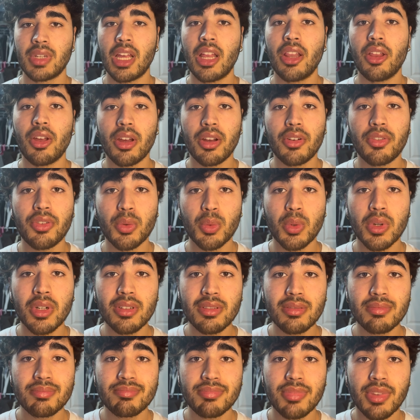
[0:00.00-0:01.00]
Hello everyone,
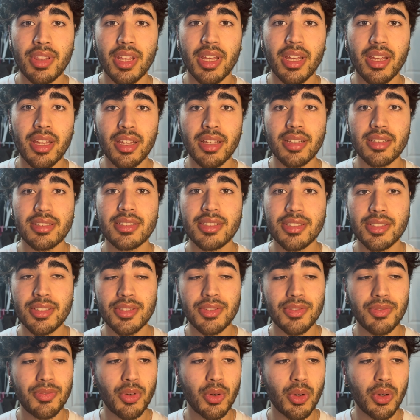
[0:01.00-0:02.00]

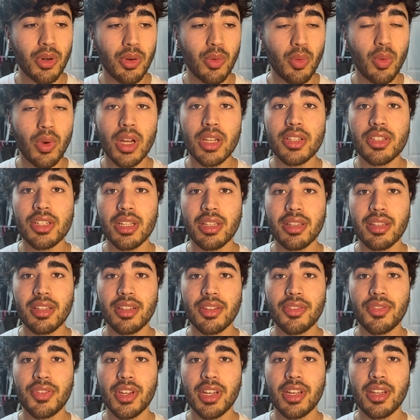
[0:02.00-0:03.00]
thanks for watching this
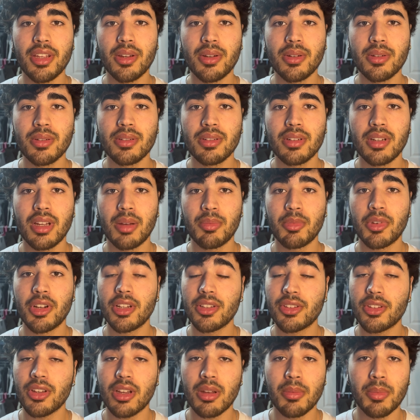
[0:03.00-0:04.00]
video. I'm gonna
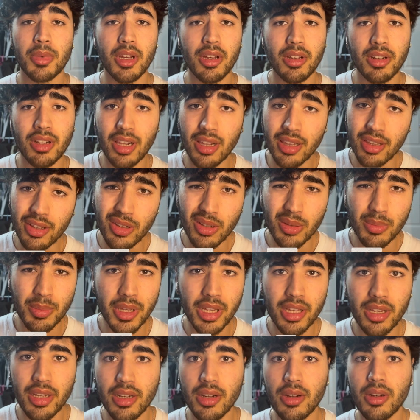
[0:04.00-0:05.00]
talk about a little
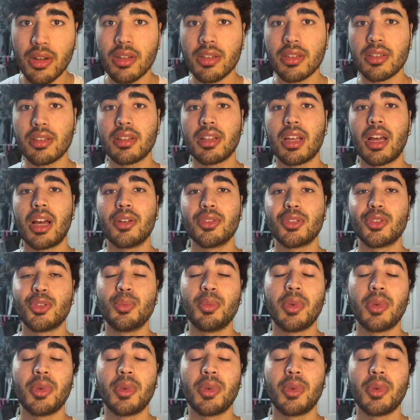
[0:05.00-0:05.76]
bit on how to